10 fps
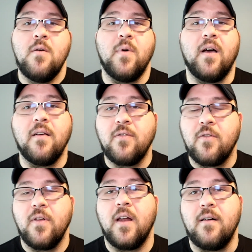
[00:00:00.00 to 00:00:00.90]
Because
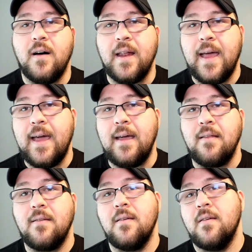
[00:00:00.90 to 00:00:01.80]
there's not a lot of
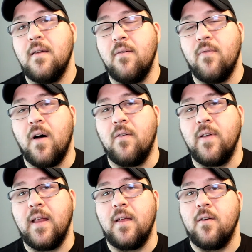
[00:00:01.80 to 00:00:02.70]
heat involved
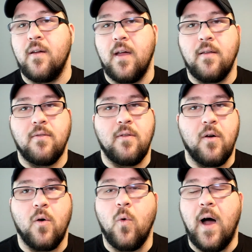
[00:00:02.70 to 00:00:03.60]
in it, you can get, you
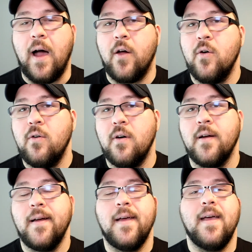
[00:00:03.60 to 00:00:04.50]
know, a quiet
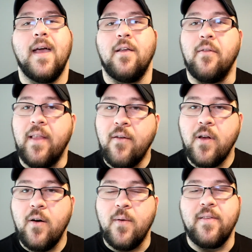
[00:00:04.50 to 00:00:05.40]
cooler and you'd never
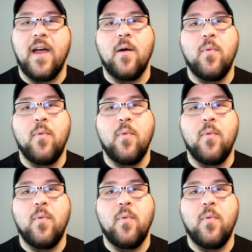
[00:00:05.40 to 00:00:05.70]
know it was there.